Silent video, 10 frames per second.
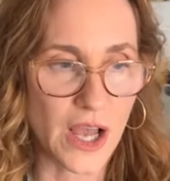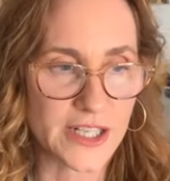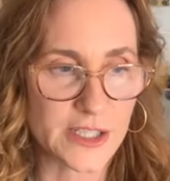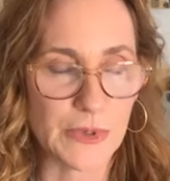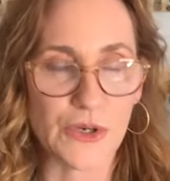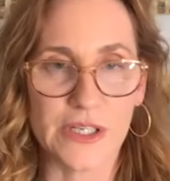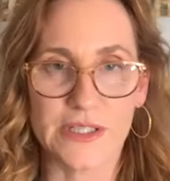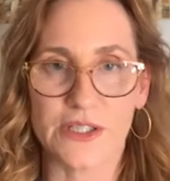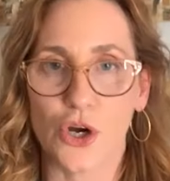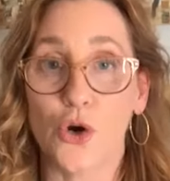
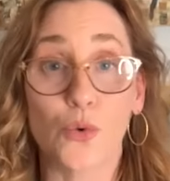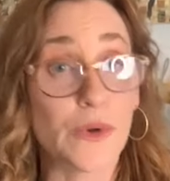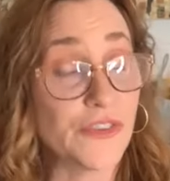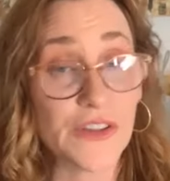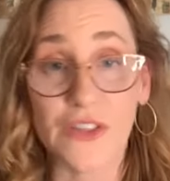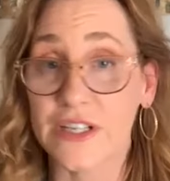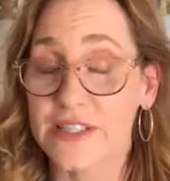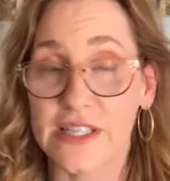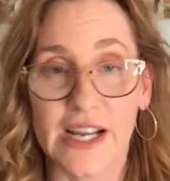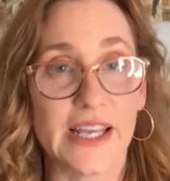experienced horrific
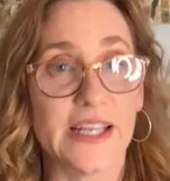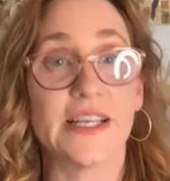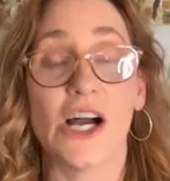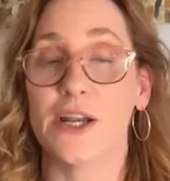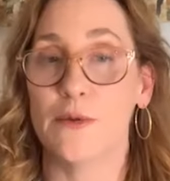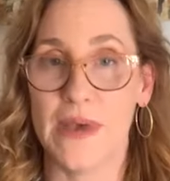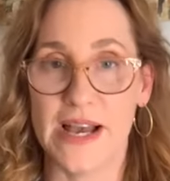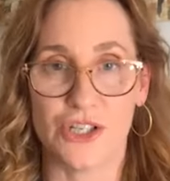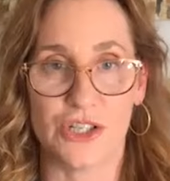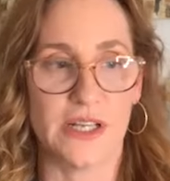things that I cannot
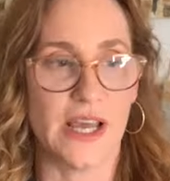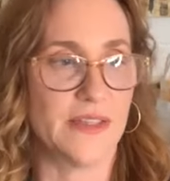imagine,